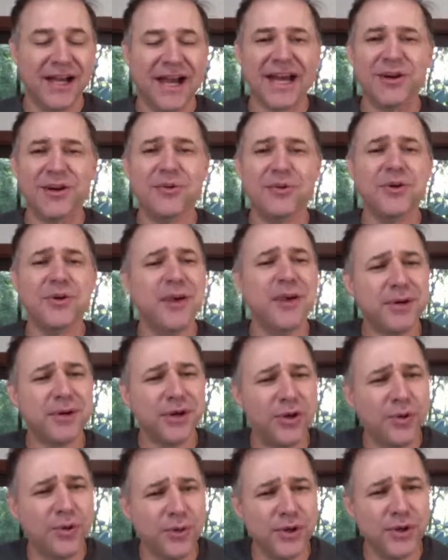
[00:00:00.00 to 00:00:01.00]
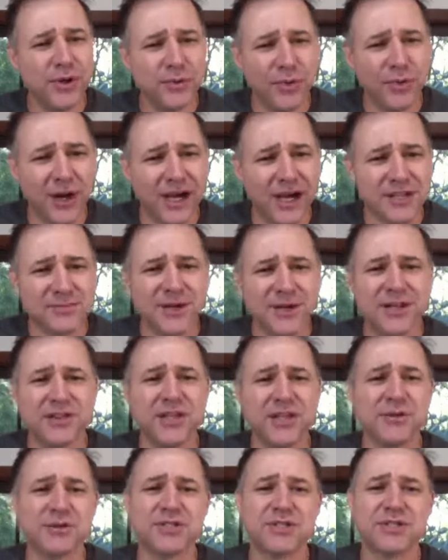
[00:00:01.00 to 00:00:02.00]
I don't remember who he was, but I
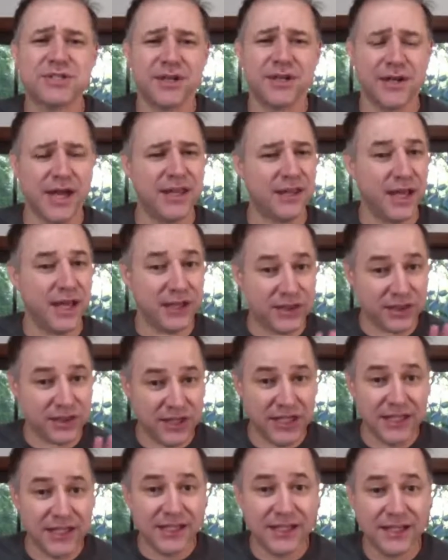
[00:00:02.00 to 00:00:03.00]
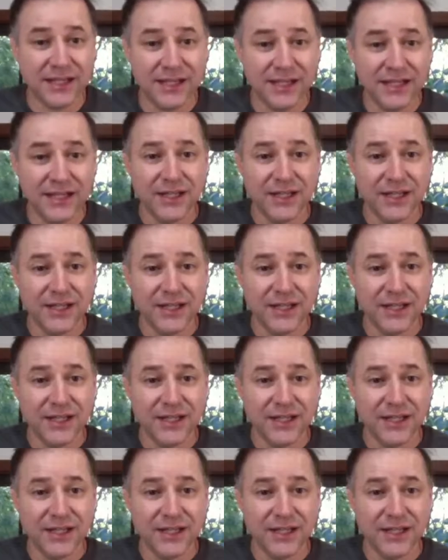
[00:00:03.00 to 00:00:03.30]
think it was I think